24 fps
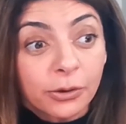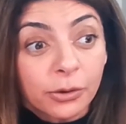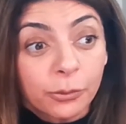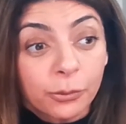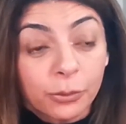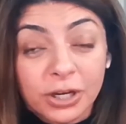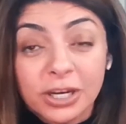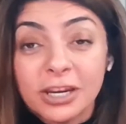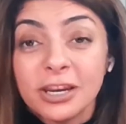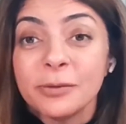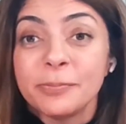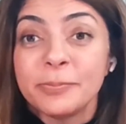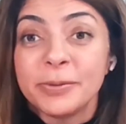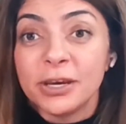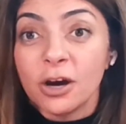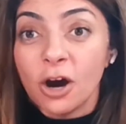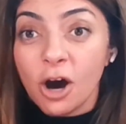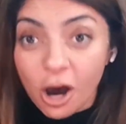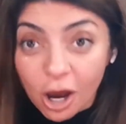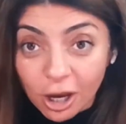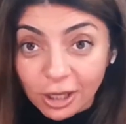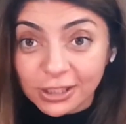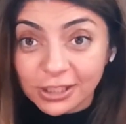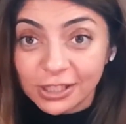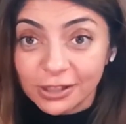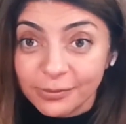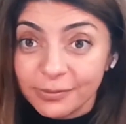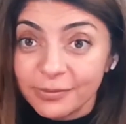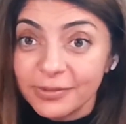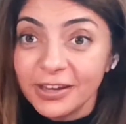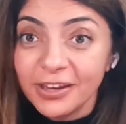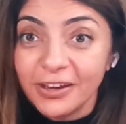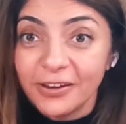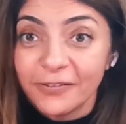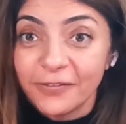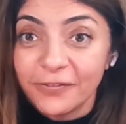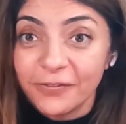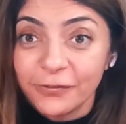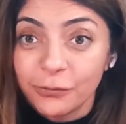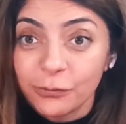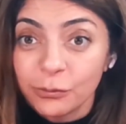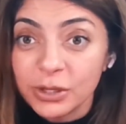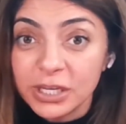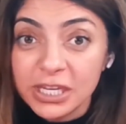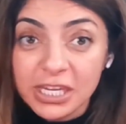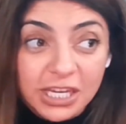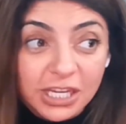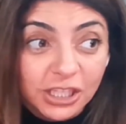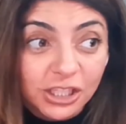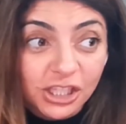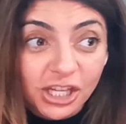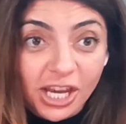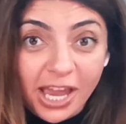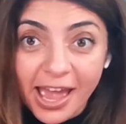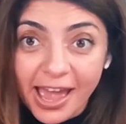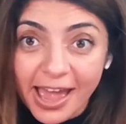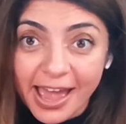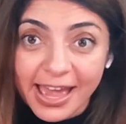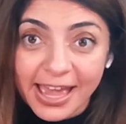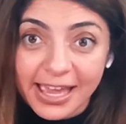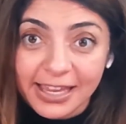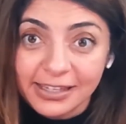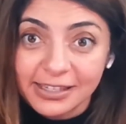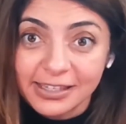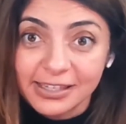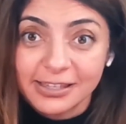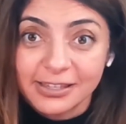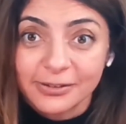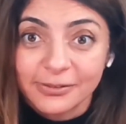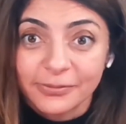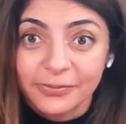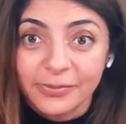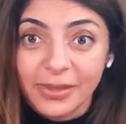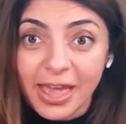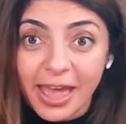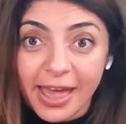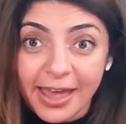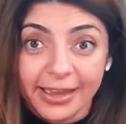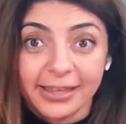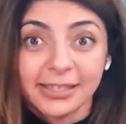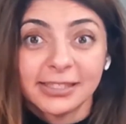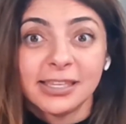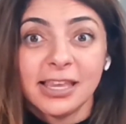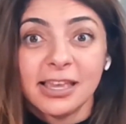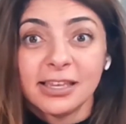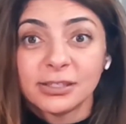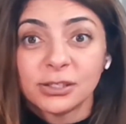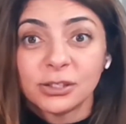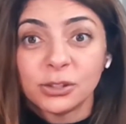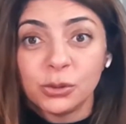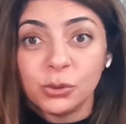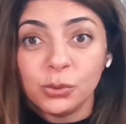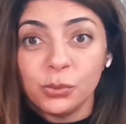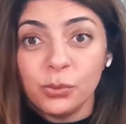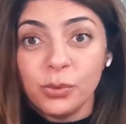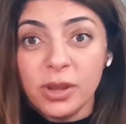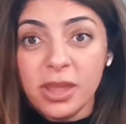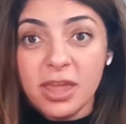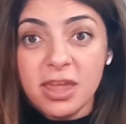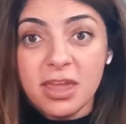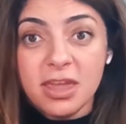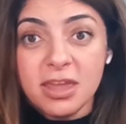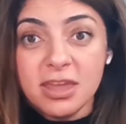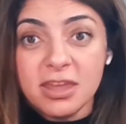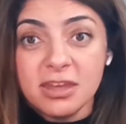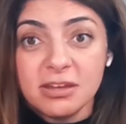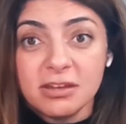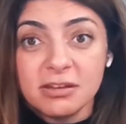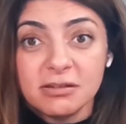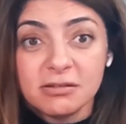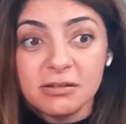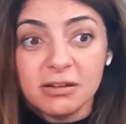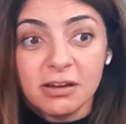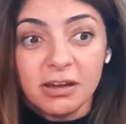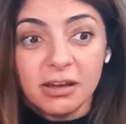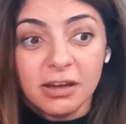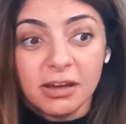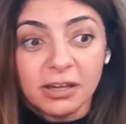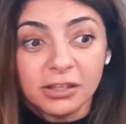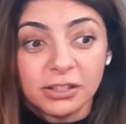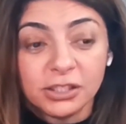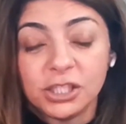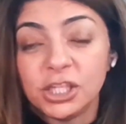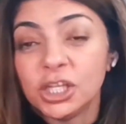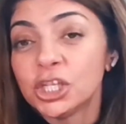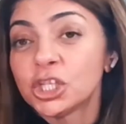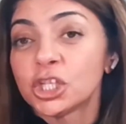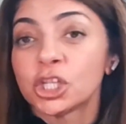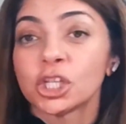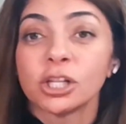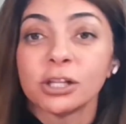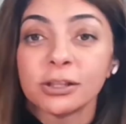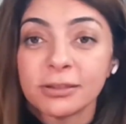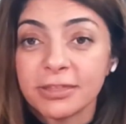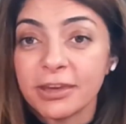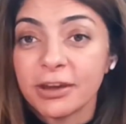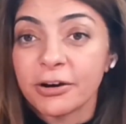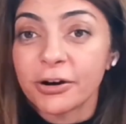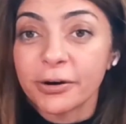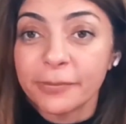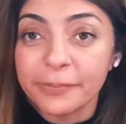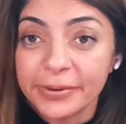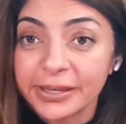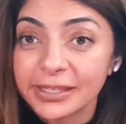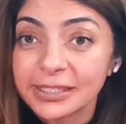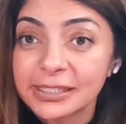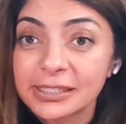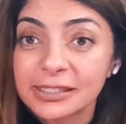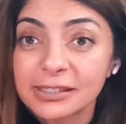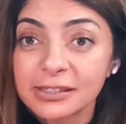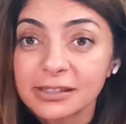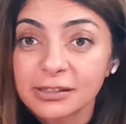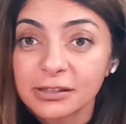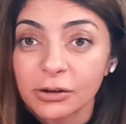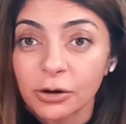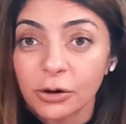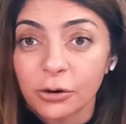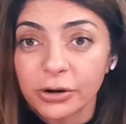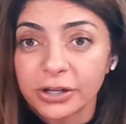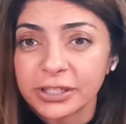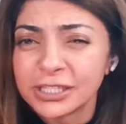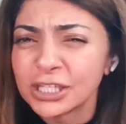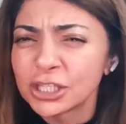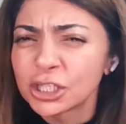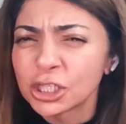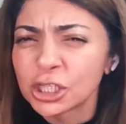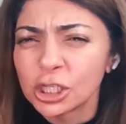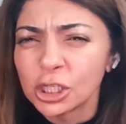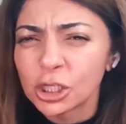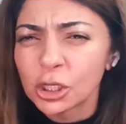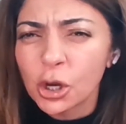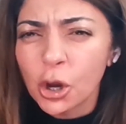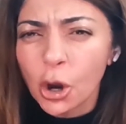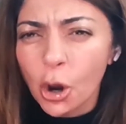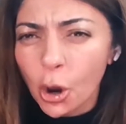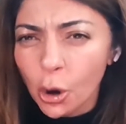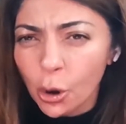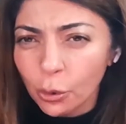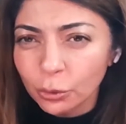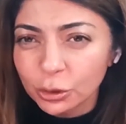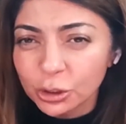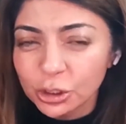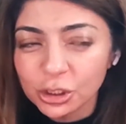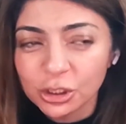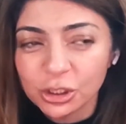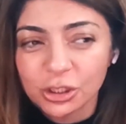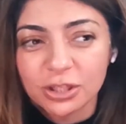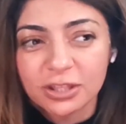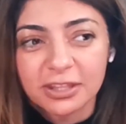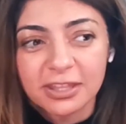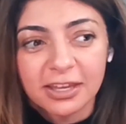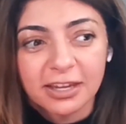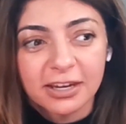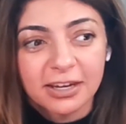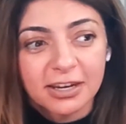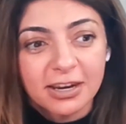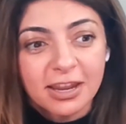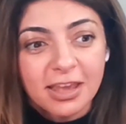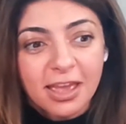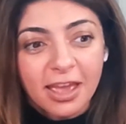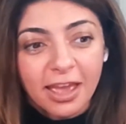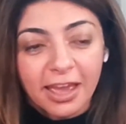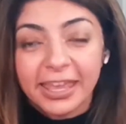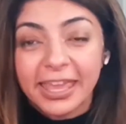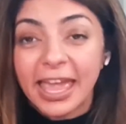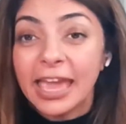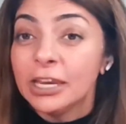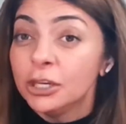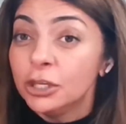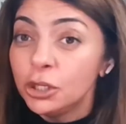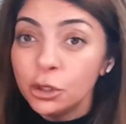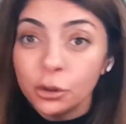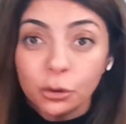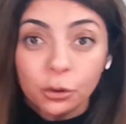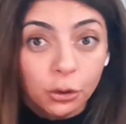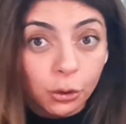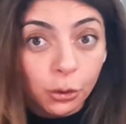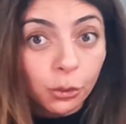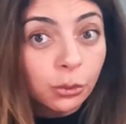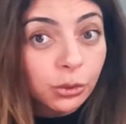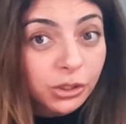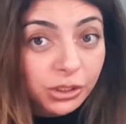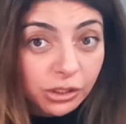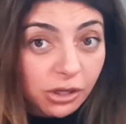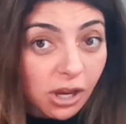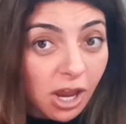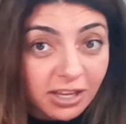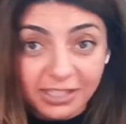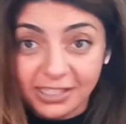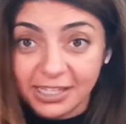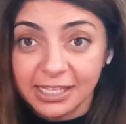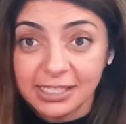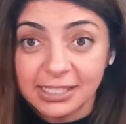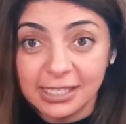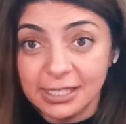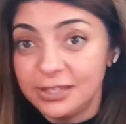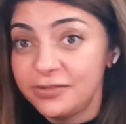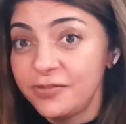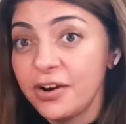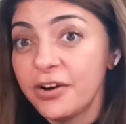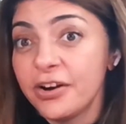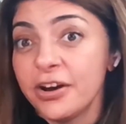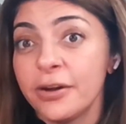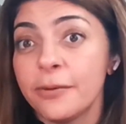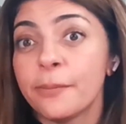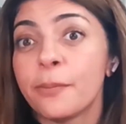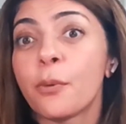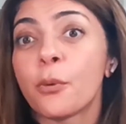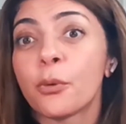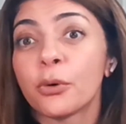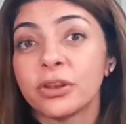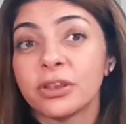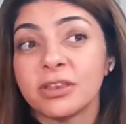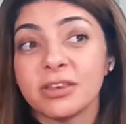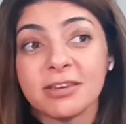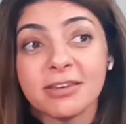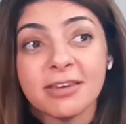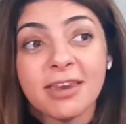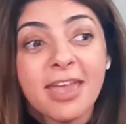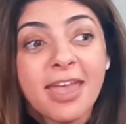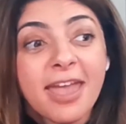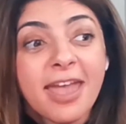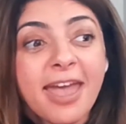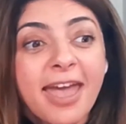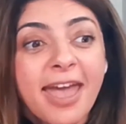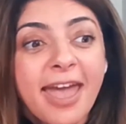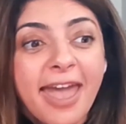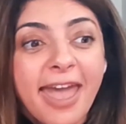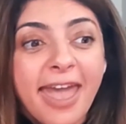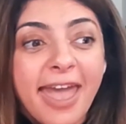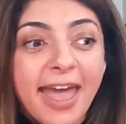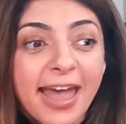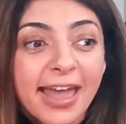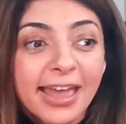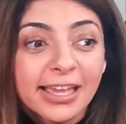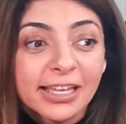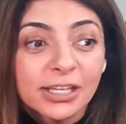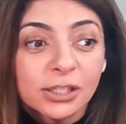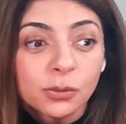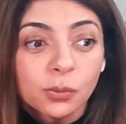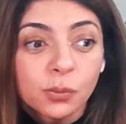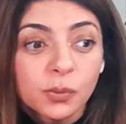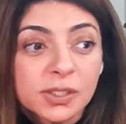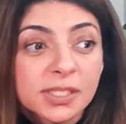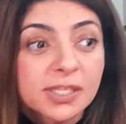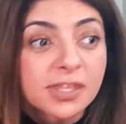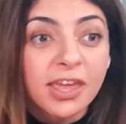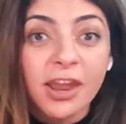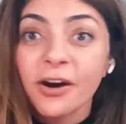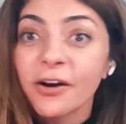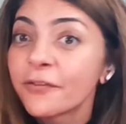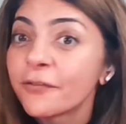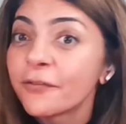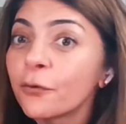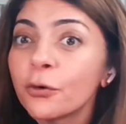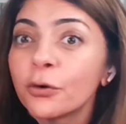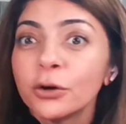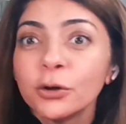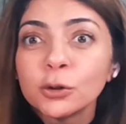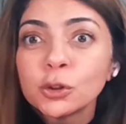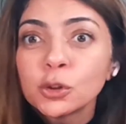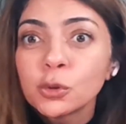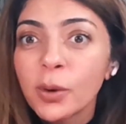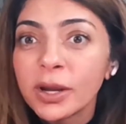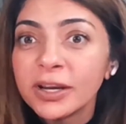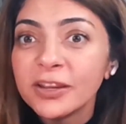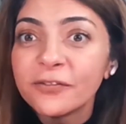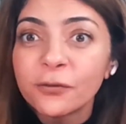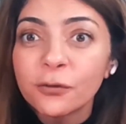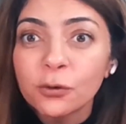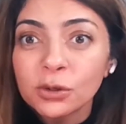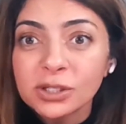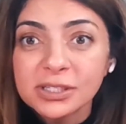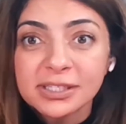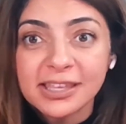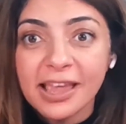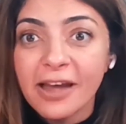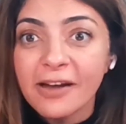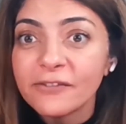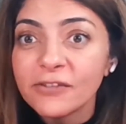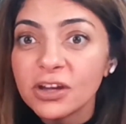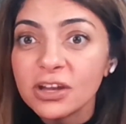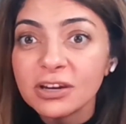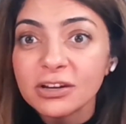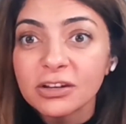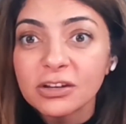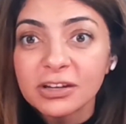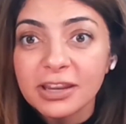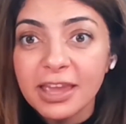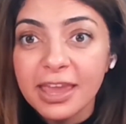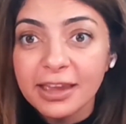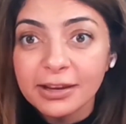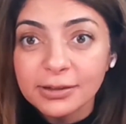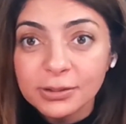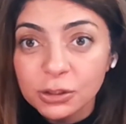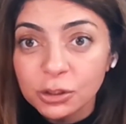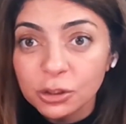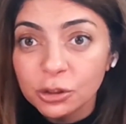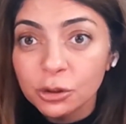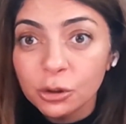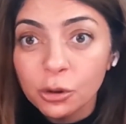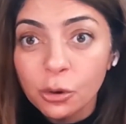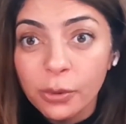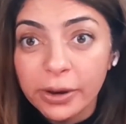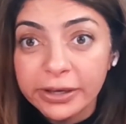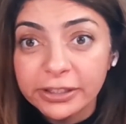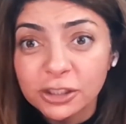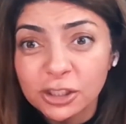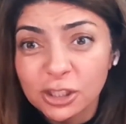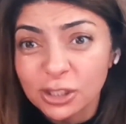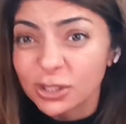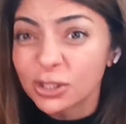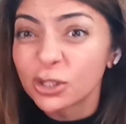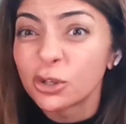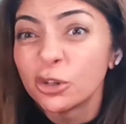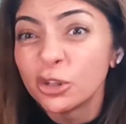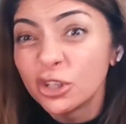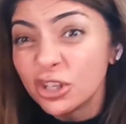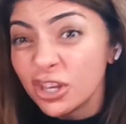wouldn't it be awesome if we each had access to a a digital therapist or a digital coach that, again, knew you, context is very important, and was there for you 24/7, could answer your questions, could